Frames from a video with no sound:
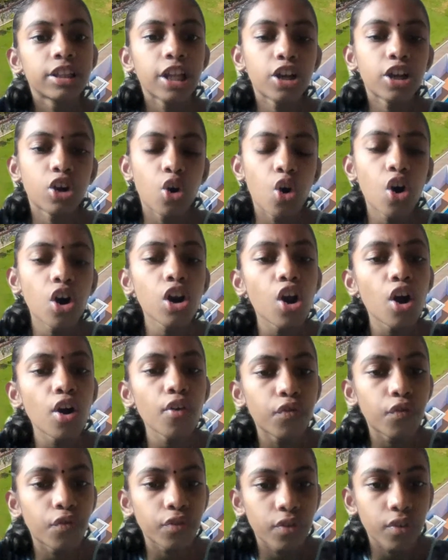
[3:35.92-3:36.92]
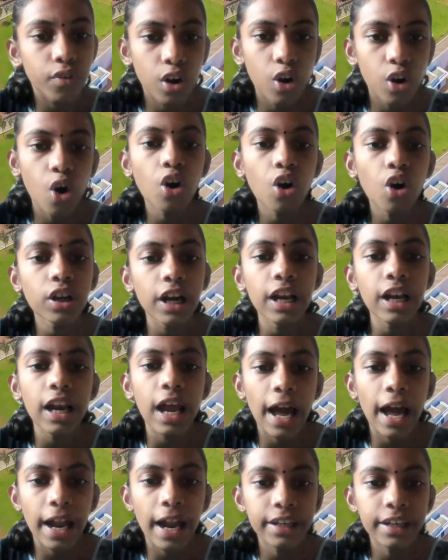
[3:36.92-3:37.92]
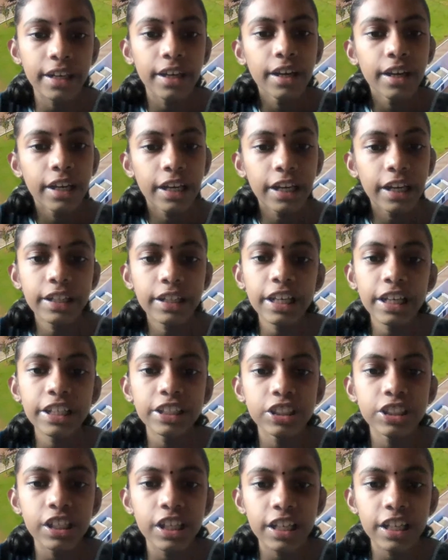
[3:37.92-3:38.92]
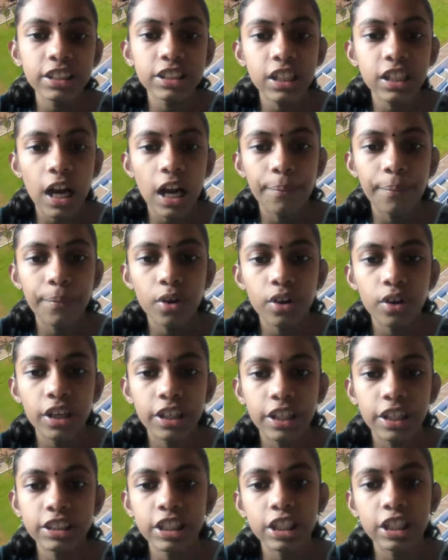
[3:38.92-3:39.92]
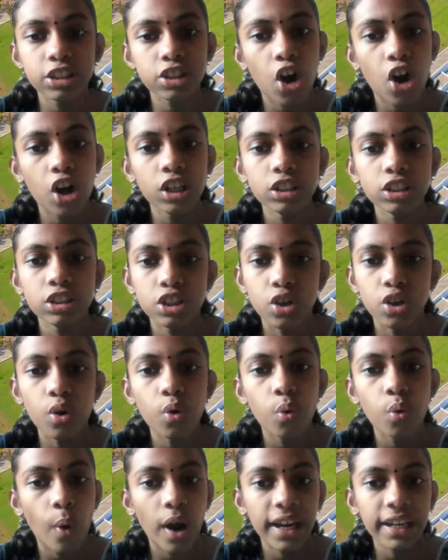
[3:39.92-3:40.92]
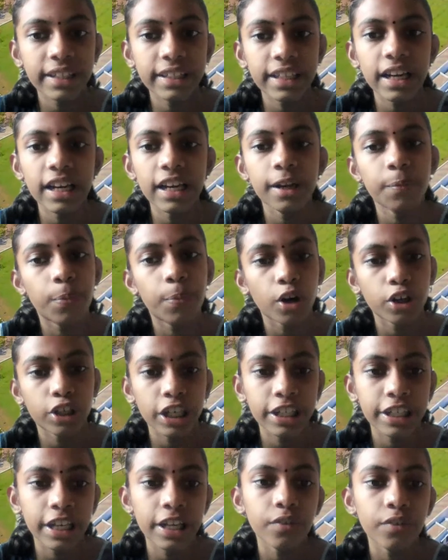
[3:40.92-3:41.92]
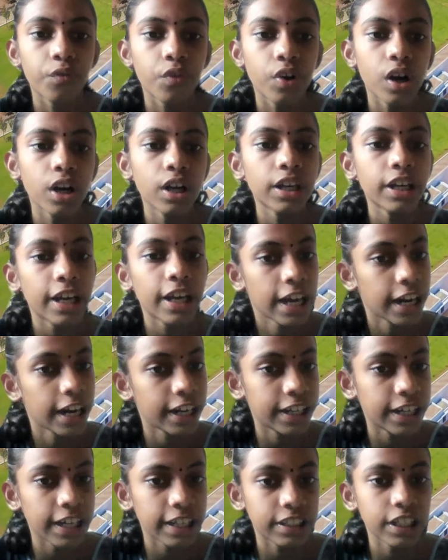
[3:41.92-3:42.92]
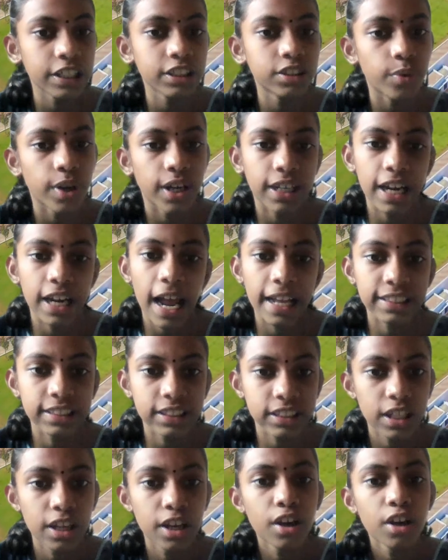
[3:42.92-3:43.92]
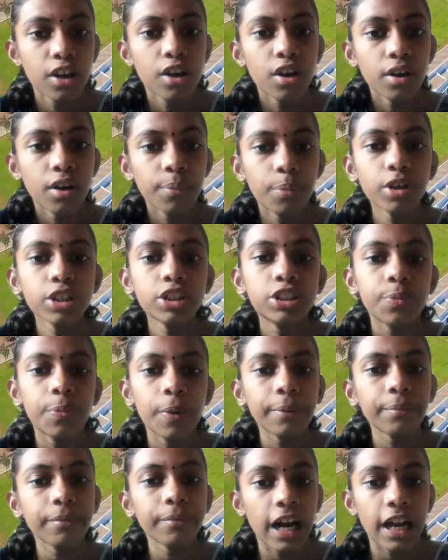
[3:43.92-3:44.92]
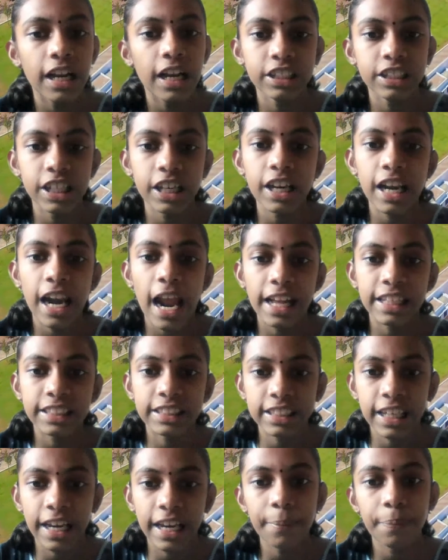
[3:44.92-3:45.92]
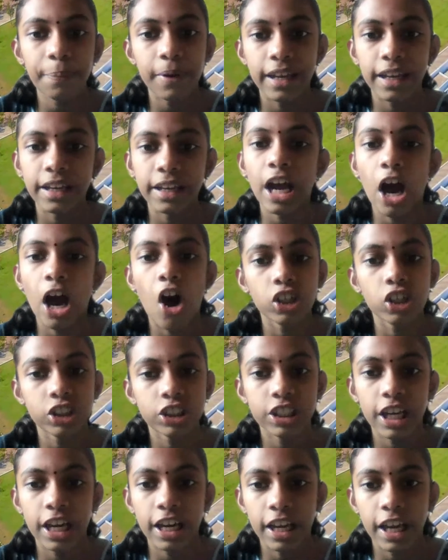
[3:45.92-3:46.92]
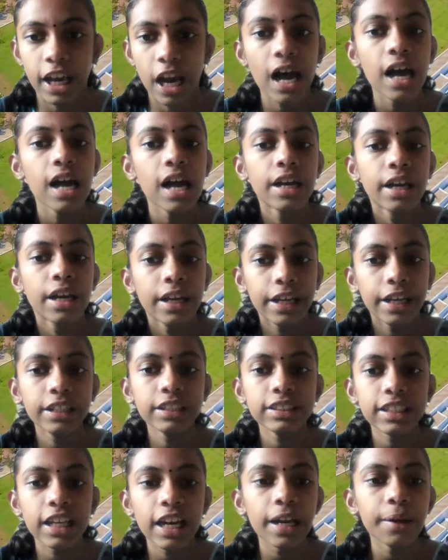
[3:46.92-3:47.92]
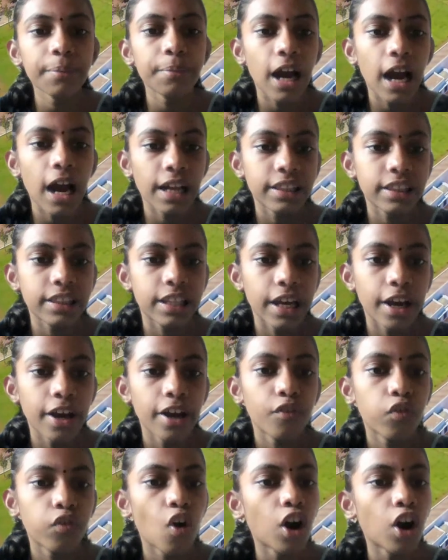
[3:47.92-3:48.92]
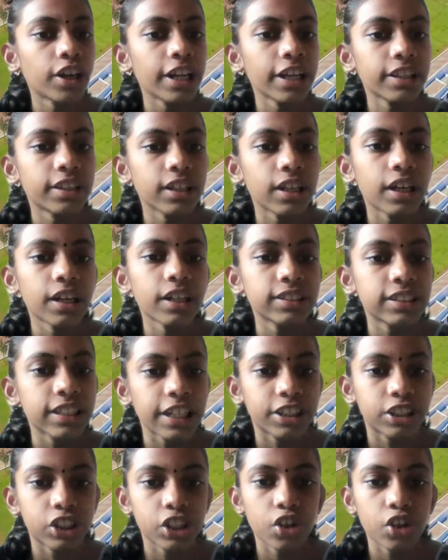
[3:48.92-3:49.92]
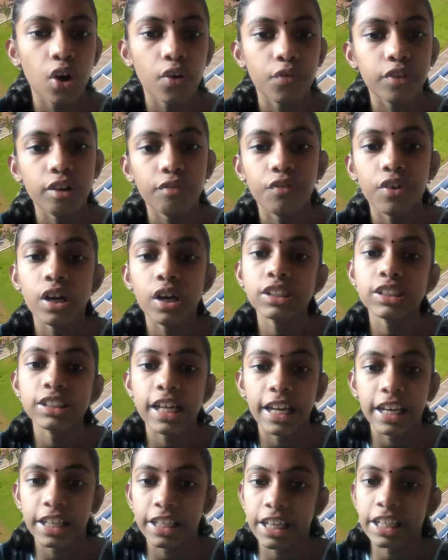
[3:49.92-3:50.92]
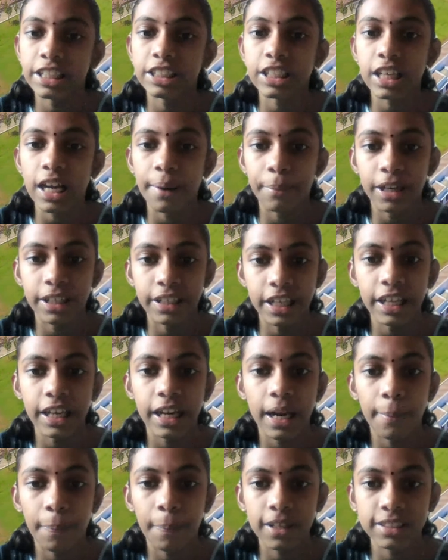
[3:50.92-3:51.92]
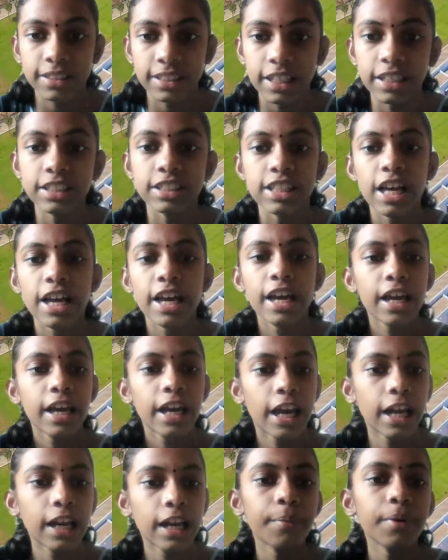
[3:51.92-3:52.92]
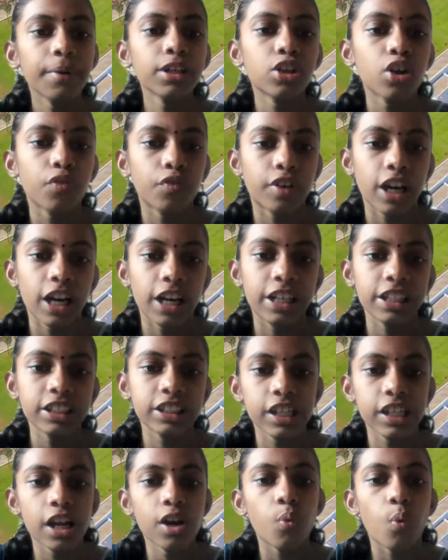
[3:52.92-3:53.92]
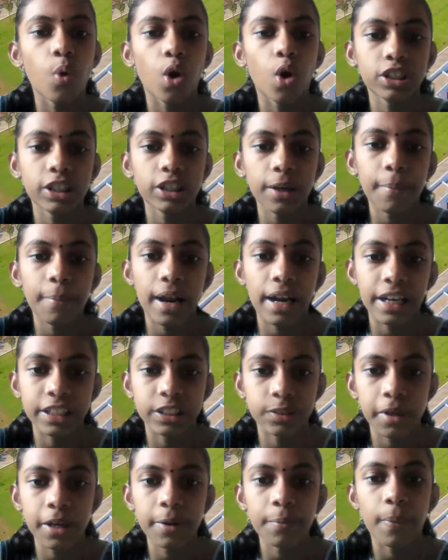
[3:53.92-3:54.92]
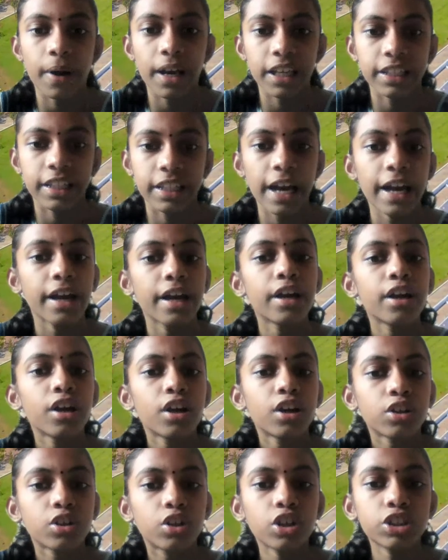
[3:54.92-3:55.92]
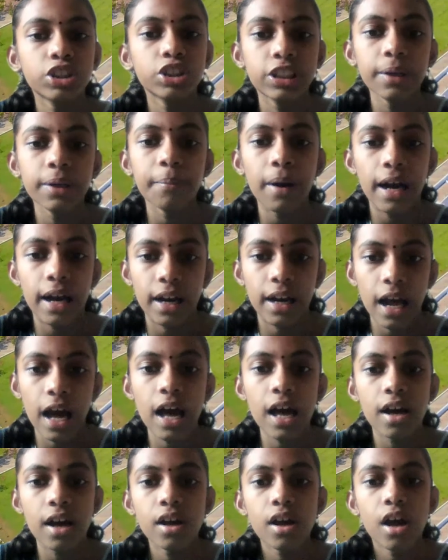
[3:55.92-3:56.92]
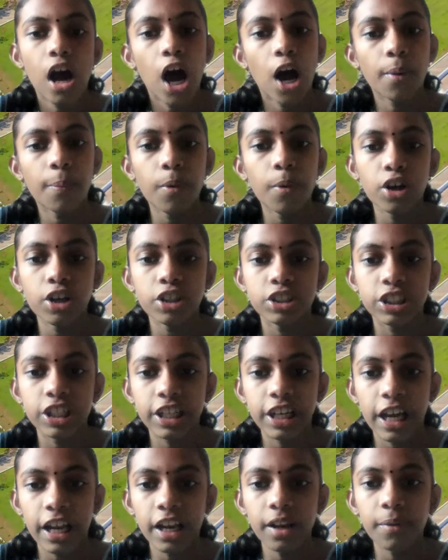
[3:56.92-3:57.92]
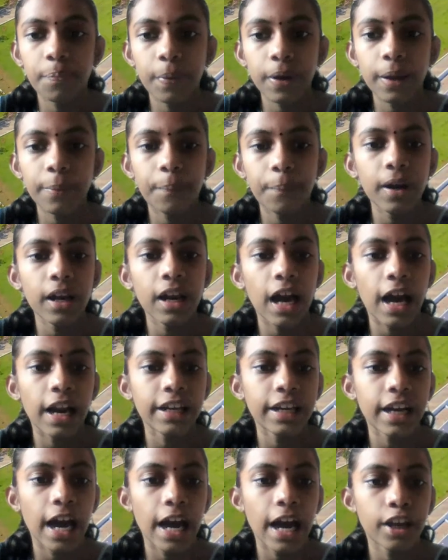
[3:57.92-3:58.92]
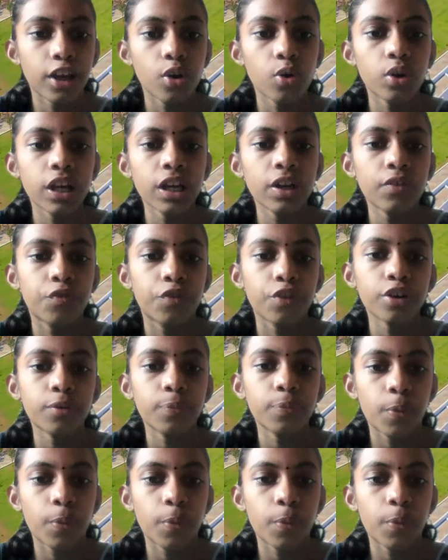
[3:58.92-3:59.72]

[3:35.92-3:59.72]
The role of local and indigenous communities is also vital in protecting World Heritage's wetlands. Bushvine culture landscape in Australia, inscribed at the 43rd section of the World Heritage Committee, represents element of traditional water management by the Gujimara Aboriginal people and a unique food